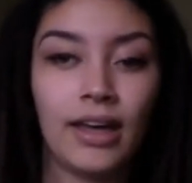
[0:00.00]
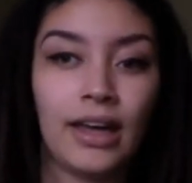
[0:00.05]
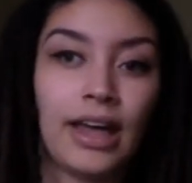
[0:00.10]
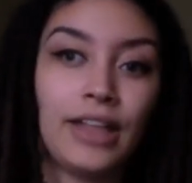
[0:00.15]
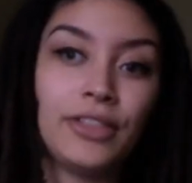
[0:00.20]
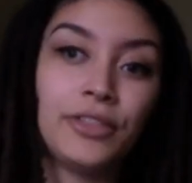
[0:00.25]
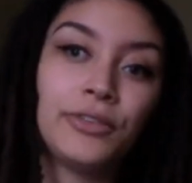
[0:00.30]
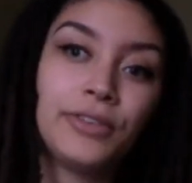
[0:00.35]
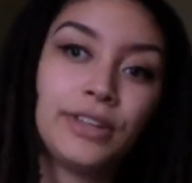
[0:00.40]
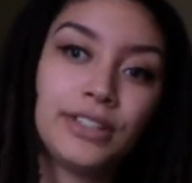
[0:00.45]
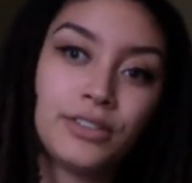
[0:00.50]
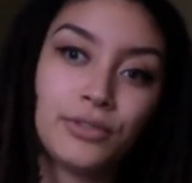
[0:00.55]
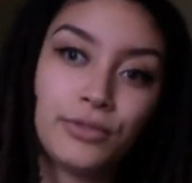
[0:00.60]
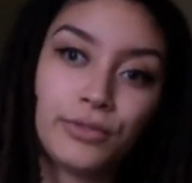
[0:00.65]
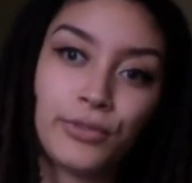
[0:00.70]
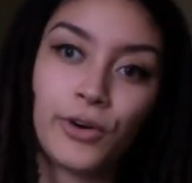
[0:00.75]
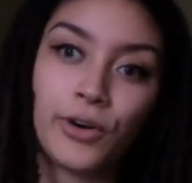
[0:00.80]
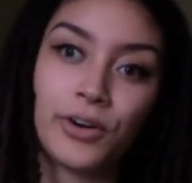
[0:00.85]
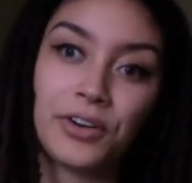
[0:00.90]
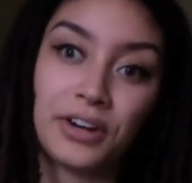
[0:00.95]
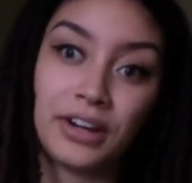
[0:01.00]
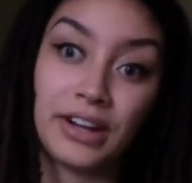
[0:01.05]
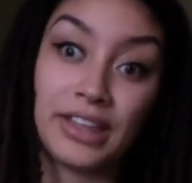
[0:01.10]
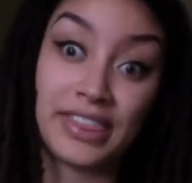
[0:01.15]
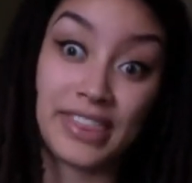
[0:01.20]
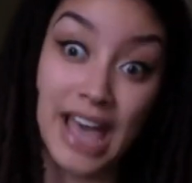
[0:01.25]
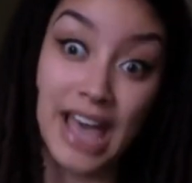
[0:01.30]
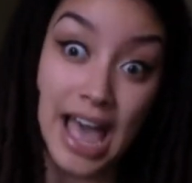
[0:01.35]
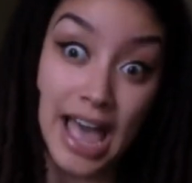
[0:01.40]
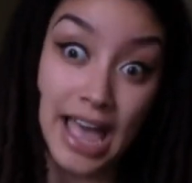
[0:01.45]
And the reason for
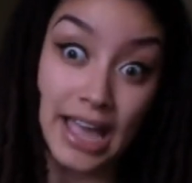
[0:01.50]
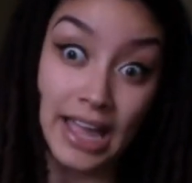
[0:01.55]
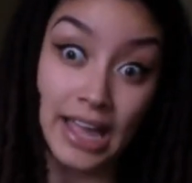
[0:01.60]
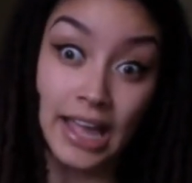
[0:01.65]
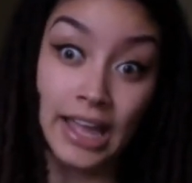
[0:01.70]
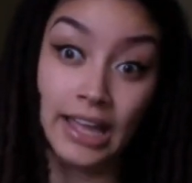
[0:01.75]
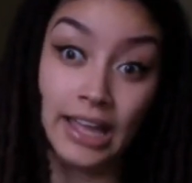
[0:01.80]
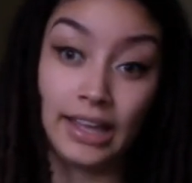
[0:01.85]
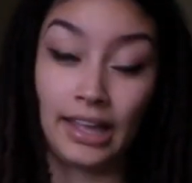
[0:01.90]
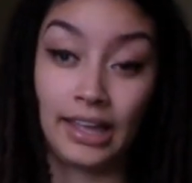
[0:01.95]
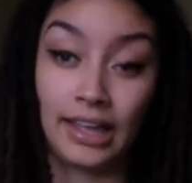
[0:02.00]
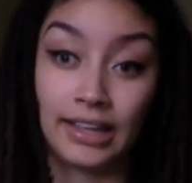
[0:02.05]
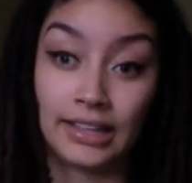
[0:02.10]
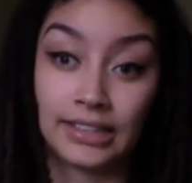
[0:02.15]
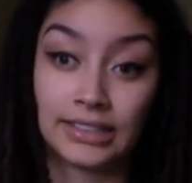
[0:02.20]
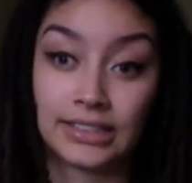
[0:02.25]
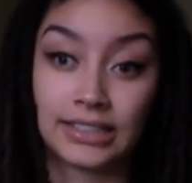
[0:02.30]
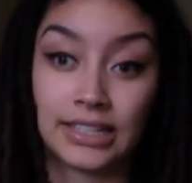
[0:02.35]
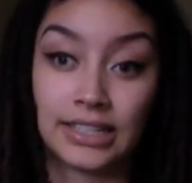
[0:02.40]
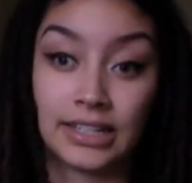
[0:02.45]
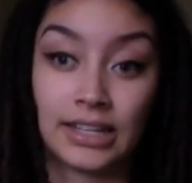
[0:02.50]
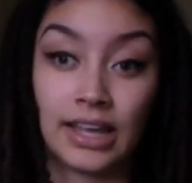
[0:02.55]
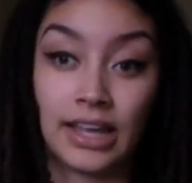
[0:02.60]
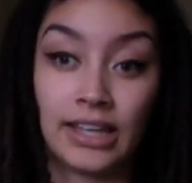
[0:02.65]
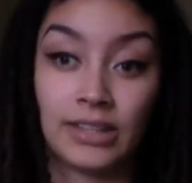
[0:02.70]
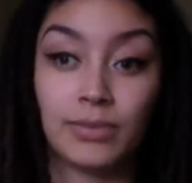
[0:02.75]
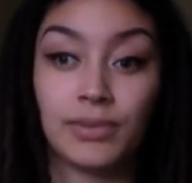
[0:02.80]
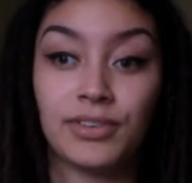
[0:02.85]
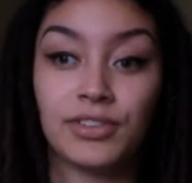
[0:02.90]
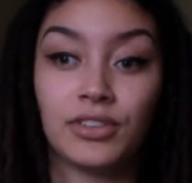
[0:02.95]
that is,
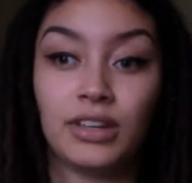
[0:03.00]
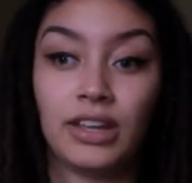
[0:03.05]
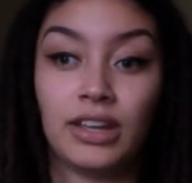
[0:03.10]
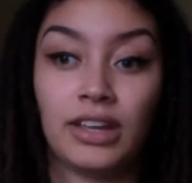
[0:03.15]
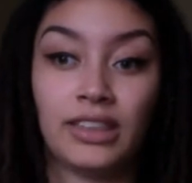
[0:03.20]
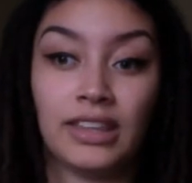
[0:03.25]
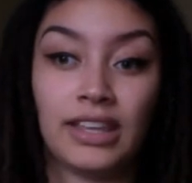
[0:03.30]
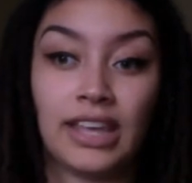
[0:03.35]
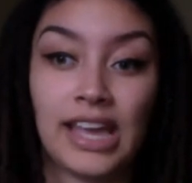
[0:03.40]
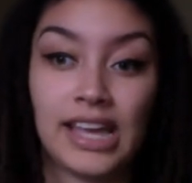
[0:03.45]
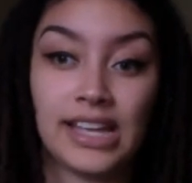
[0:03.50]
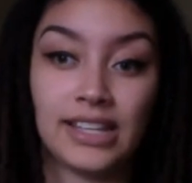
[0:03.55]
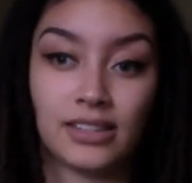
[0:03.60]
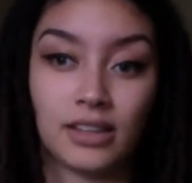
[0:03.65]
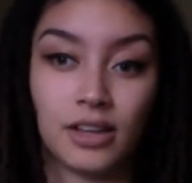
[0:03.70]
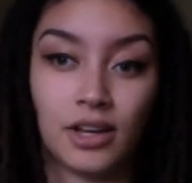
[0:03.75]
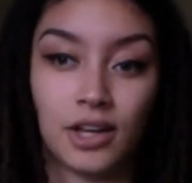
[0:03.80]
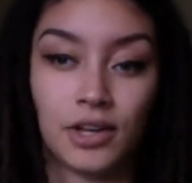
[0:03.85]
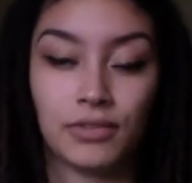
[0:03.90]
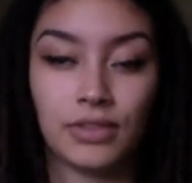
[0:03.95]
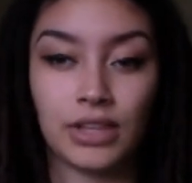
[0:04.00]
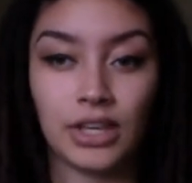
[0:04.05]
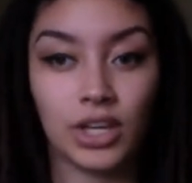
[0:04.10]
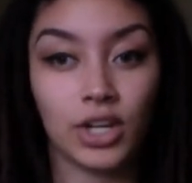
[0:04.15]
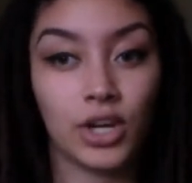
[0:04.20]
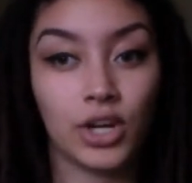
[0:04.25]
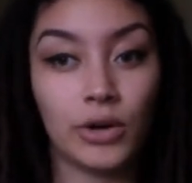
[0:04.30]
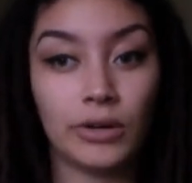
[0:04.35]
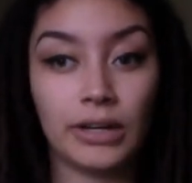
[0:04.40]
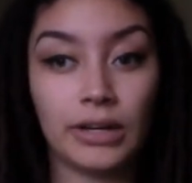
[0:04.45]
especially in the case of the
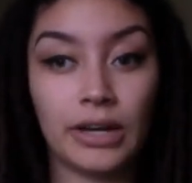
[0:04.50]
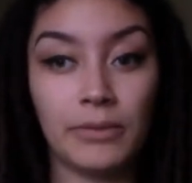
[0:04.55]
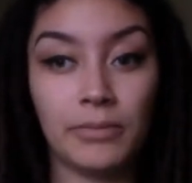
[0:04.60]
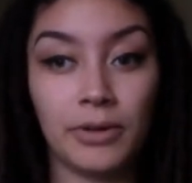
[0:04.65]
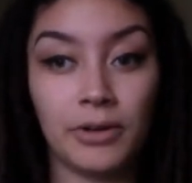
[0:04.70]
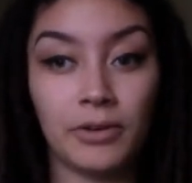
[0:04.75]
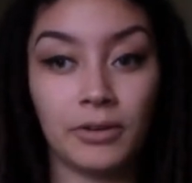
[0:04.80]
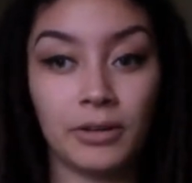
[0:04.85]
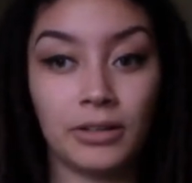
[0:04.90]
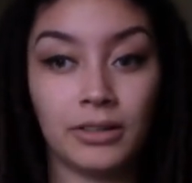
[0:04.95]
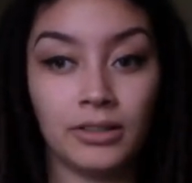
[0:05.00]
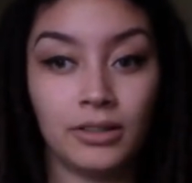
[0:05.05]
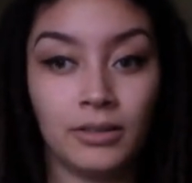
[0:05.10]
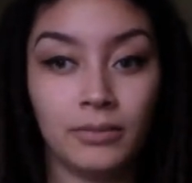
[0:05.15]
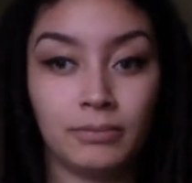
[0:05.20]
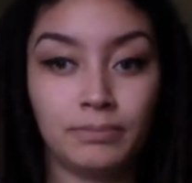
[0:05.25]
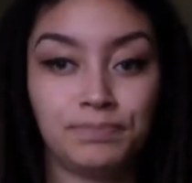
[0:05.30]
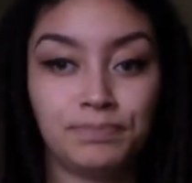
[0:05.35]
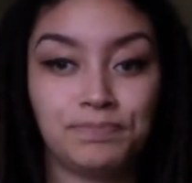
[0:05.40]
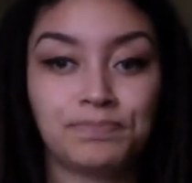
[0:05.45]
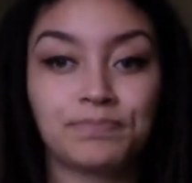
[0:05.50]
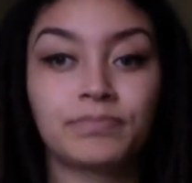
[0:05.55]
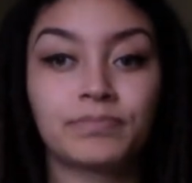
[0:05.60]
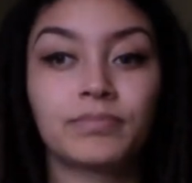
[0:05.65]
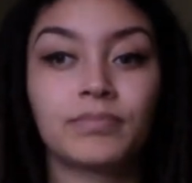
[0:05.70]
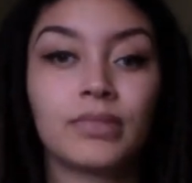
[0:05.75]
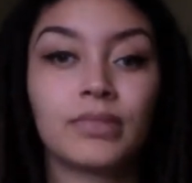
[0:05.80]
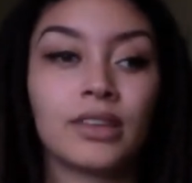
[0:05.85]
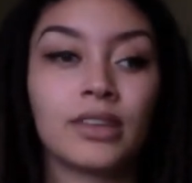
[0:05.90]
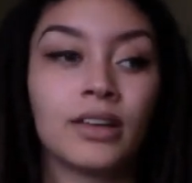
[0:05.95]
coconut milk,
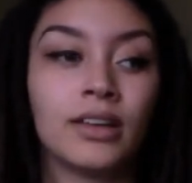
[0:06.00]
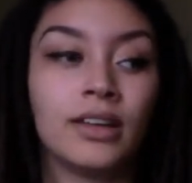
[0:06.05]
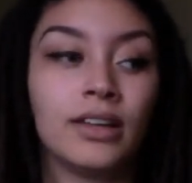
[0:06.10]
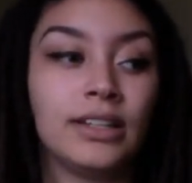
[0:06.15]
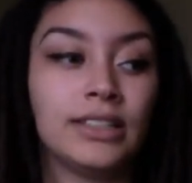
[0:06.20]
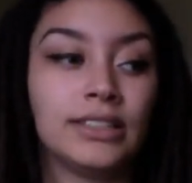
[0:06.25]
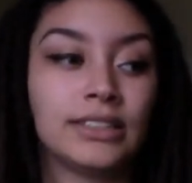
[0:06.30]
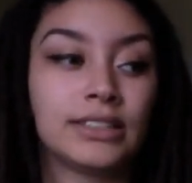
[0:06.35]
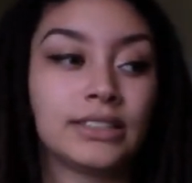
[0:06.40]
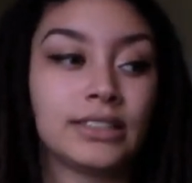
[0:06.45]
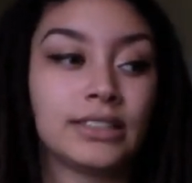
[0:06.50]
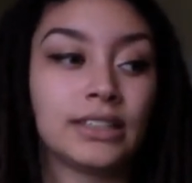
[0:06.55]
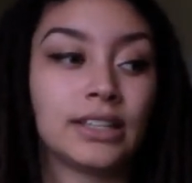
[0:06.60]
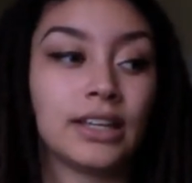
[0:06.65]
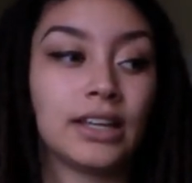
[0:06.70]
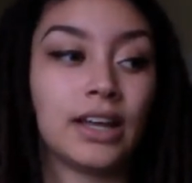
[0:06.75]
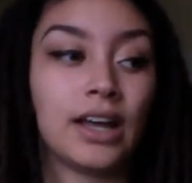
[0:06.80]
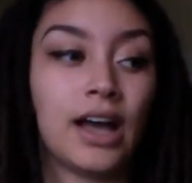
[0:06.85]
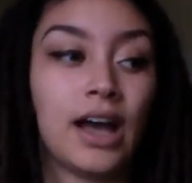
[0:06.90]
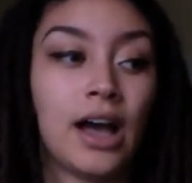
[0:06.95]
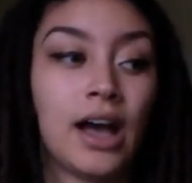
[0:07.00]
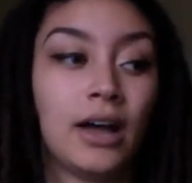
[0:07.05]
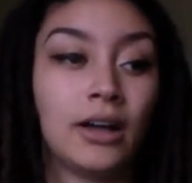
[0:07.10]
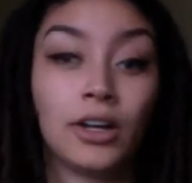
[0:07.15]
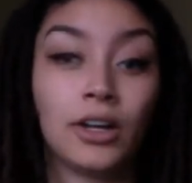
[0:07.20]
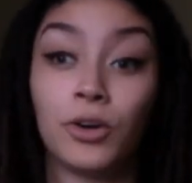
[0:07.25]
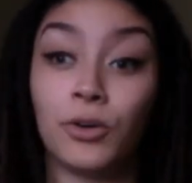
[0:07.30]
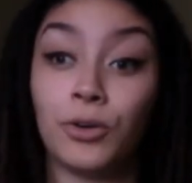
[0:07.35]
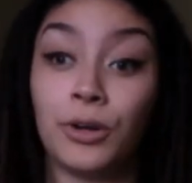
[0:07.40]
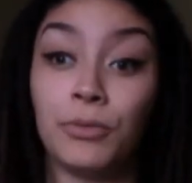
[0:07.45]
is
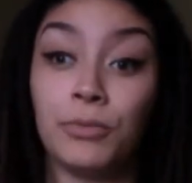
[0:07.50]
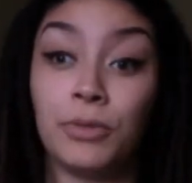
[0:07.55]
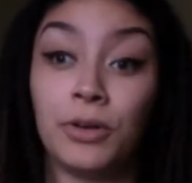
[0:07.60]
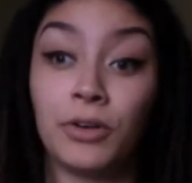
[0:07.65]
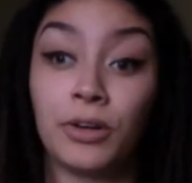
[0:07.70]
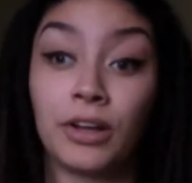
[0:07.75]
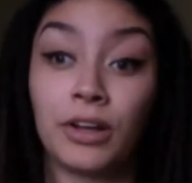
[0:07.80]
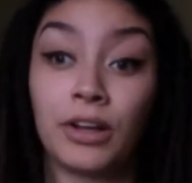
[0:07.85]
coconut milk